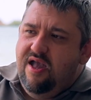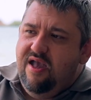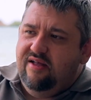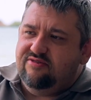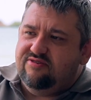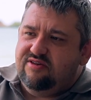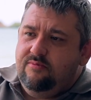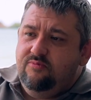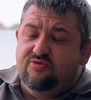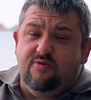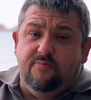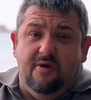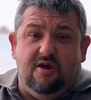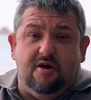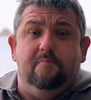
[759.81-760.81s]
It seems to
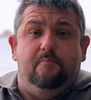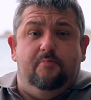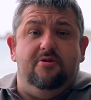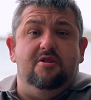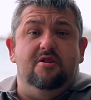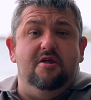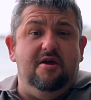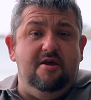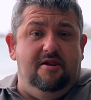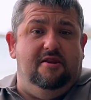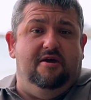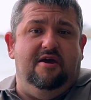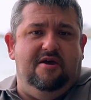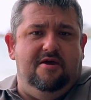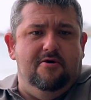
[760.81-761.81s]
be
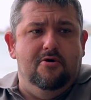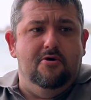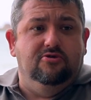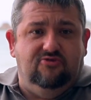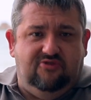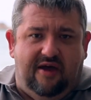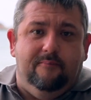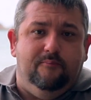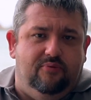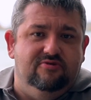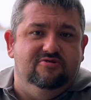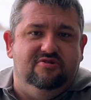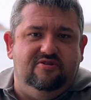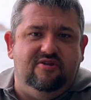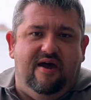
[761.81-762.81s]
completely
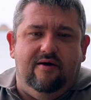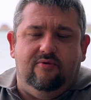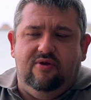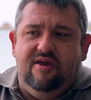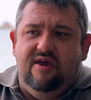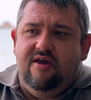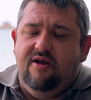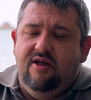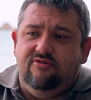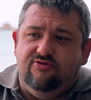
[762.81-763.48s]
dampened down here,